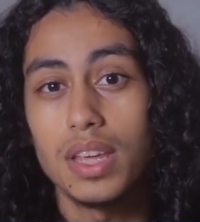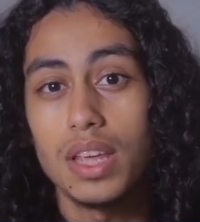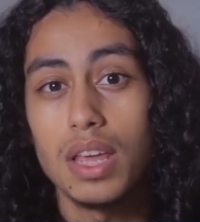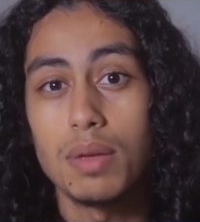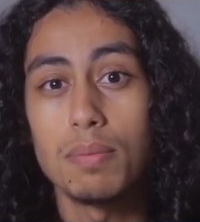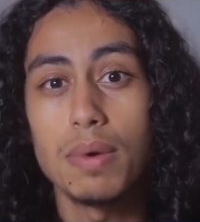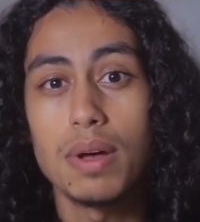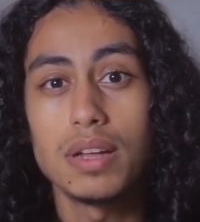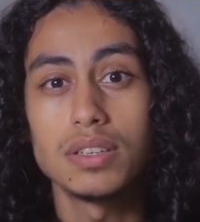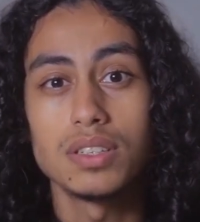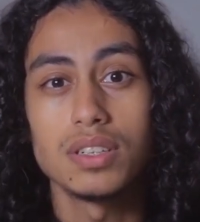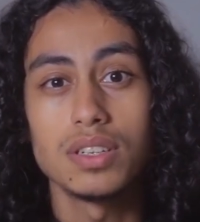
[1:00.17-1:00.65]

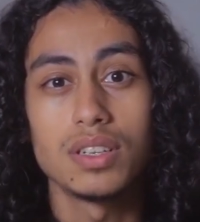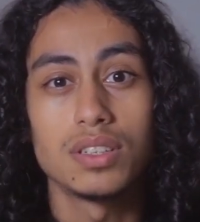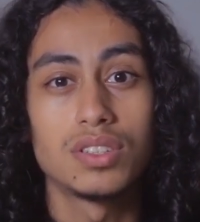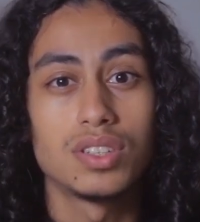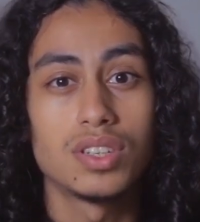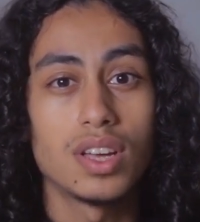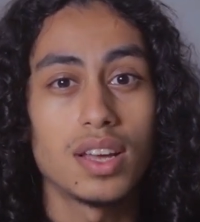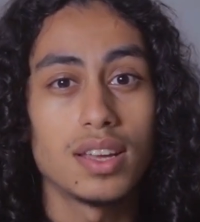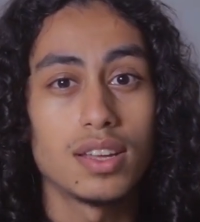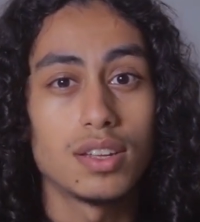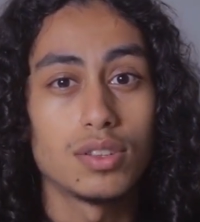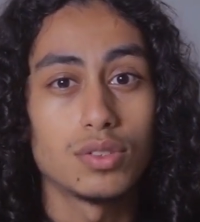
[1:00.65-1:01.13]
Imagine a
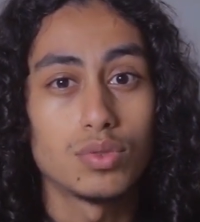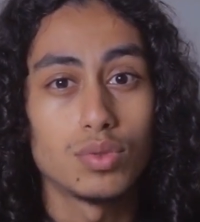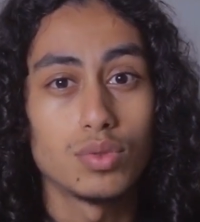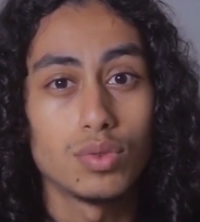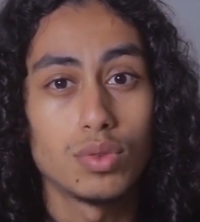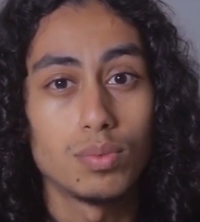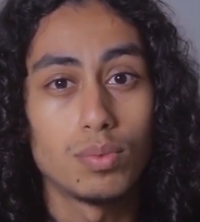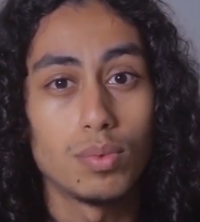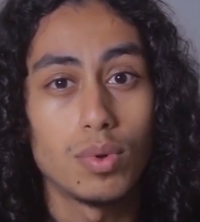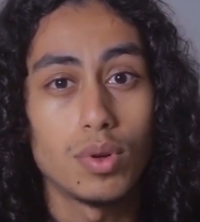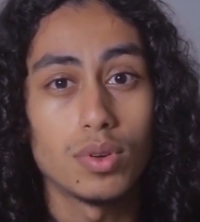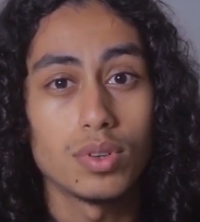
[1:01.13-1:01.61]
giant
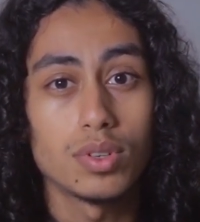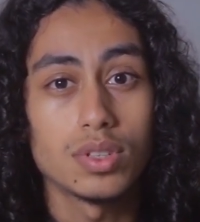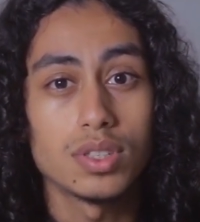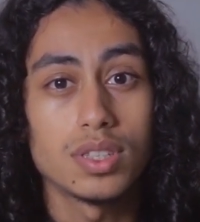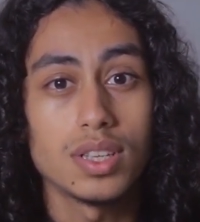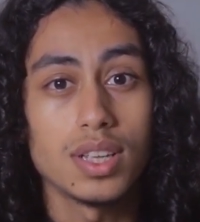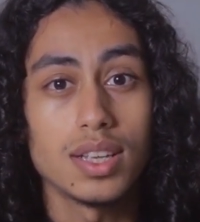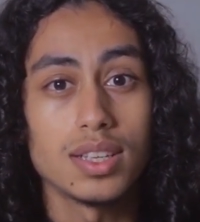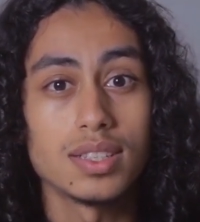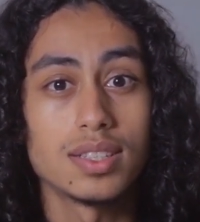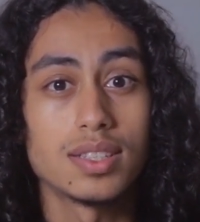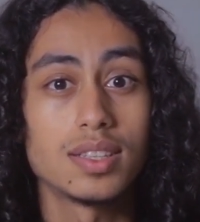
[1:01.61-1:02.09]
toolbox.
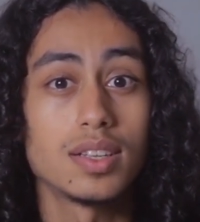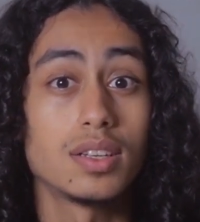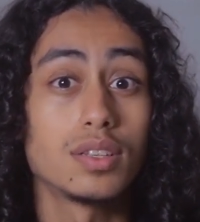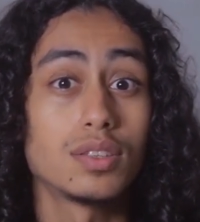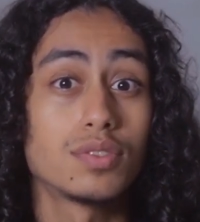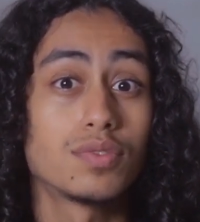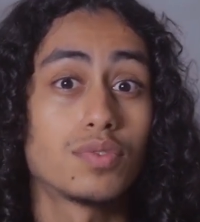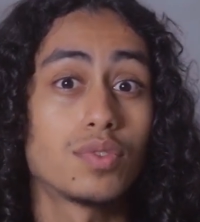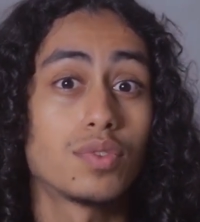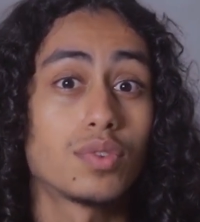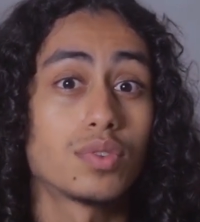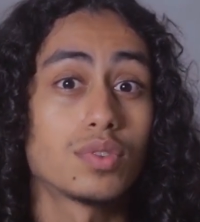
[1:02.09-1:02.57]

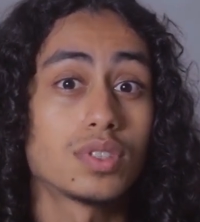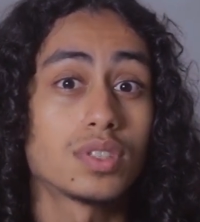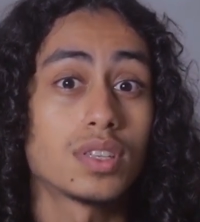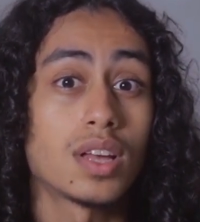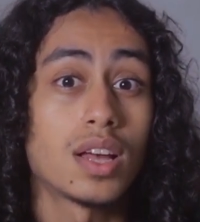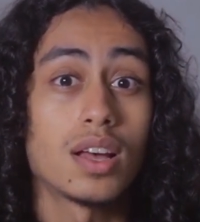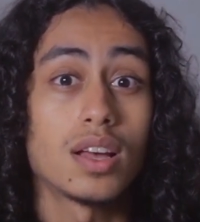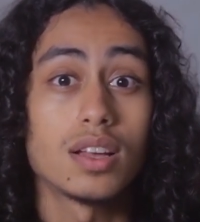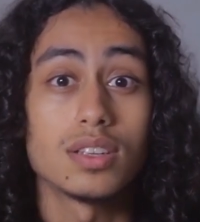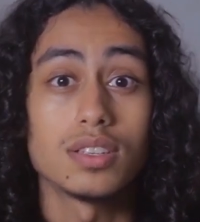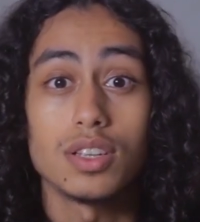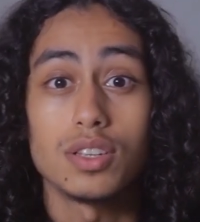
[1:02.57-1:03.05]
Salesforce
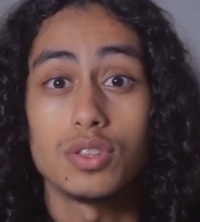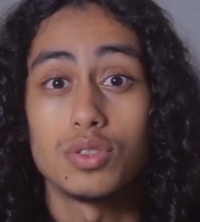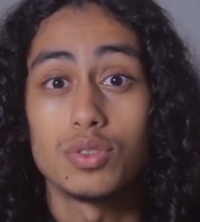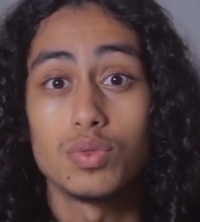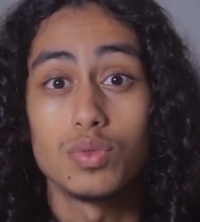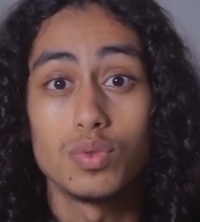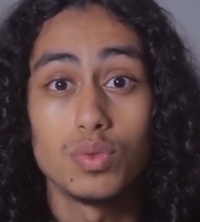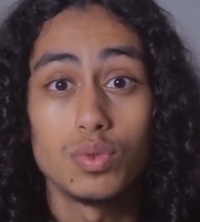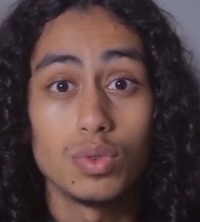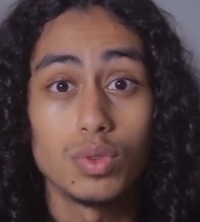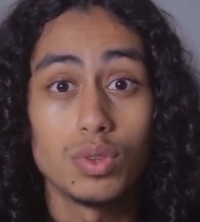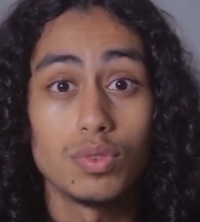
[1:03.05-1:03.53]
has a
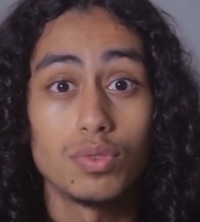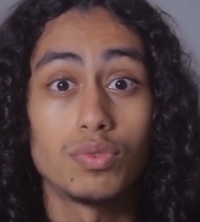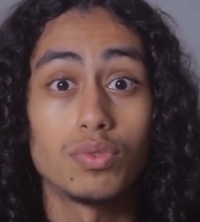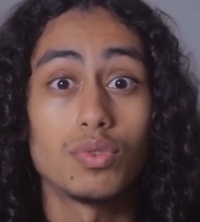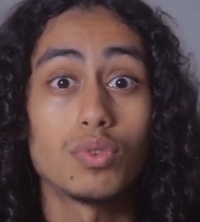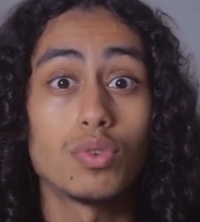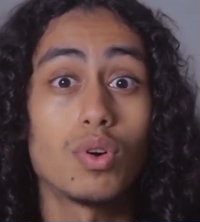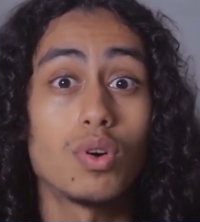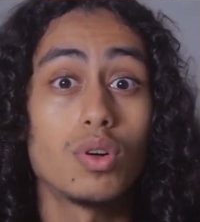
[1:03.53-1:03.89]
tool for